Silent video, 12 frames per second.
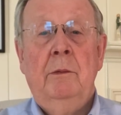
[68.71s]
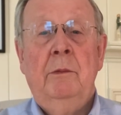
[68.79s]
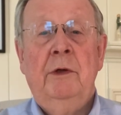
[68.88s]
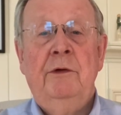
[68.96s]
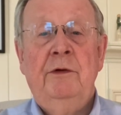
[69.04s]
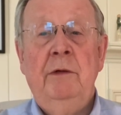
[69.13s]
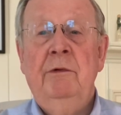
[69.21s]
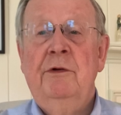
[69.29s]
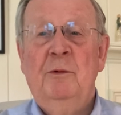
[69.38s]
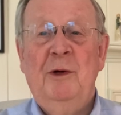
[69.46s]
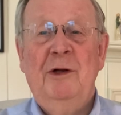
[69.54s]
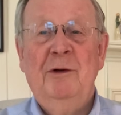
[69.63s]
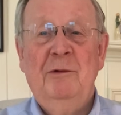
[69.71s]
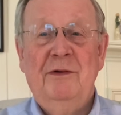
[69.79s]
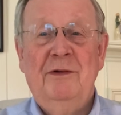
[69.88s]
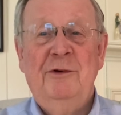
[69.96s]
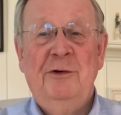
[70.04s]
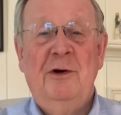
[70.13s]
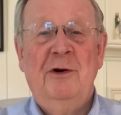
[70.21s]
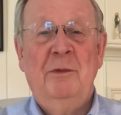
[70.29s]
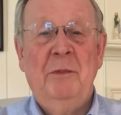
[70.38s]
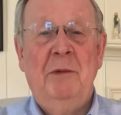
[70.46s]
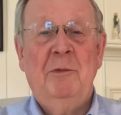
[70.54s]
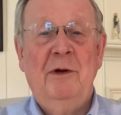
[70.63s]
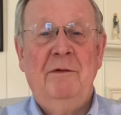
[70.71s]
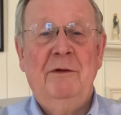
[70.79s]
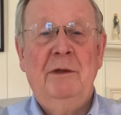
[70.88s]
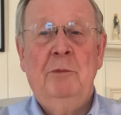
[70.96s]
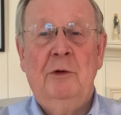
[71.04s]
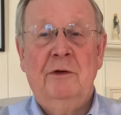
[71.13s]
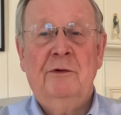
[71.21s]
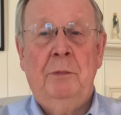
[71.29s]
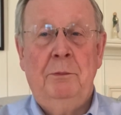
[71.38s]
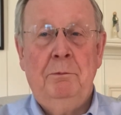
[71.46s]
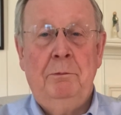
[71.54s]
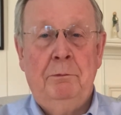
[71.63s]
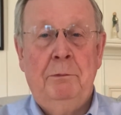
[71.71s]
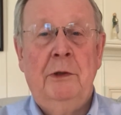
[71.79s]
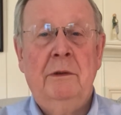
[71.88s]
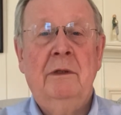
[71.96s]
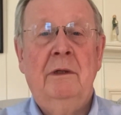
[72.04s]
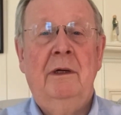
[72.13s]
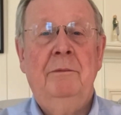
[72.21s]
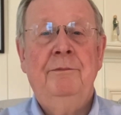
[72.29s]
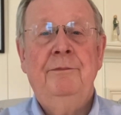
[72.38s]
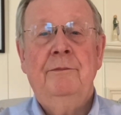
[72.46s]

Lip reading: but she was the one who was the charter member of the Brooks Bird Club